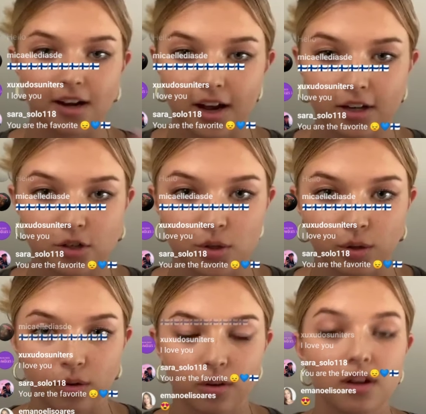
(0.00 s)
Not
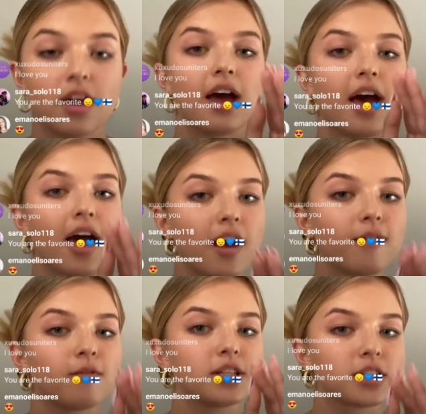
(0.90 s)
true.
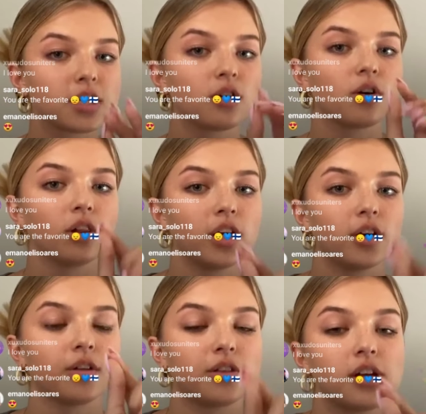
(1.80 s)
Every single
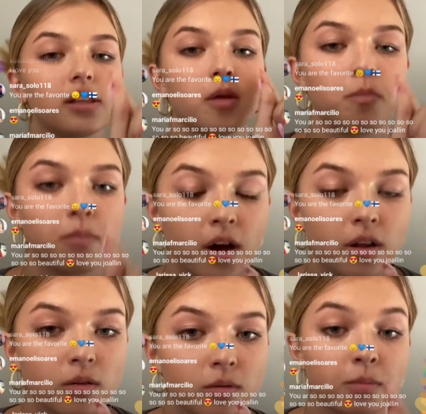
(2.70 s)
little thing that
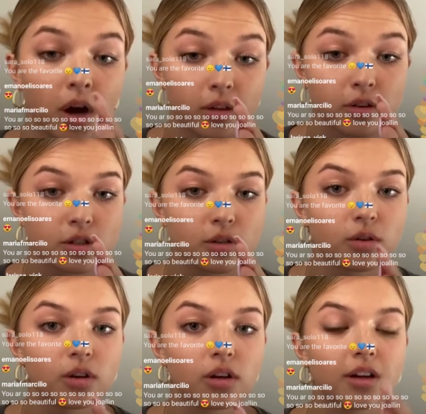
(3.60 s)
bothers
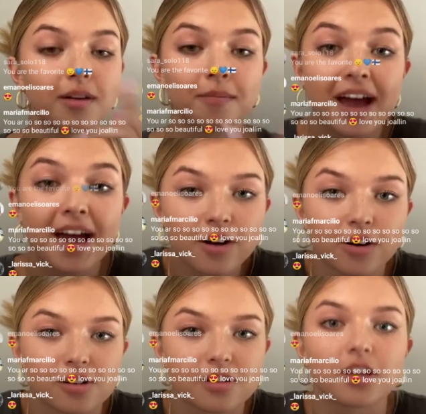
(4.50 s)
you
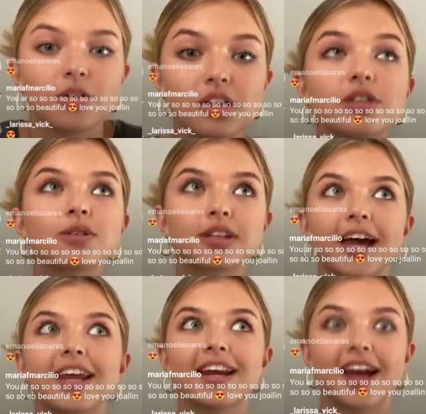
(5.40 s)
matters. Like, you need to
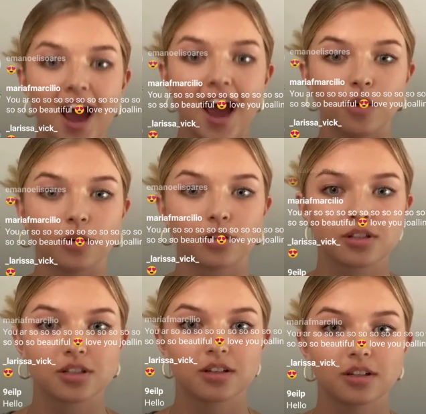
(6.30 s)
get it
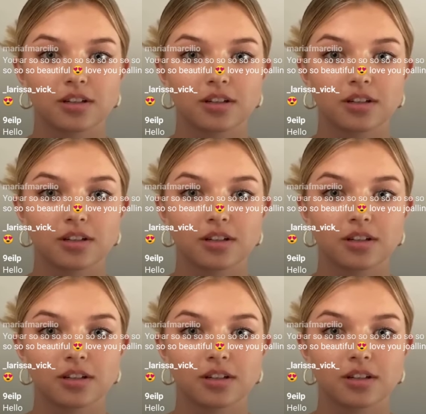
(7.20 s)
out.